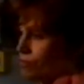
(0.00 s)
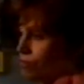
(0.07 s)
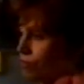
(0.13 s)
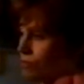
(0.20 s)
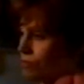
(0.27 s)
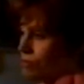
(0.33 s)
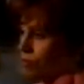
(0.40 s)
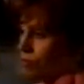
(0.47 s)

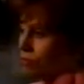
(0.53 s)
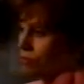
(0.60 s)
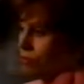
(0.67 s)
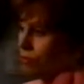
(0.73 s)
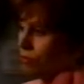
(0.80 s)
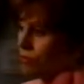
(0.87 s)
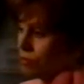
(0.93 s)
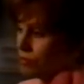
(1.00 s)
suggesting
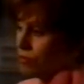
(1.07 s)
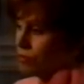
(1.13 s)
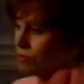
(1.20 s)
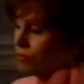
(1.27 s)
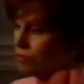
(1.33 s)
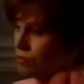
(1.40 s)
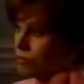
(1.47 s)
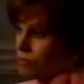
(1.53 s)
I play
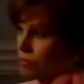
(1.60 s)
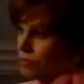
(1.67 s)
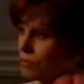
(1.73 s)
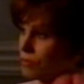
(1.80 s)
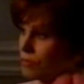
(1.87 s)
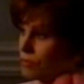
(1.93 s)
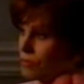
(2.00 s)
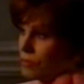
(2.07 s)
my part
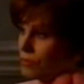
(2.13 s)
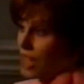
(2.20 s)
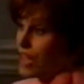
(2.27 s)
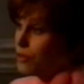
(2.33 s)
braless?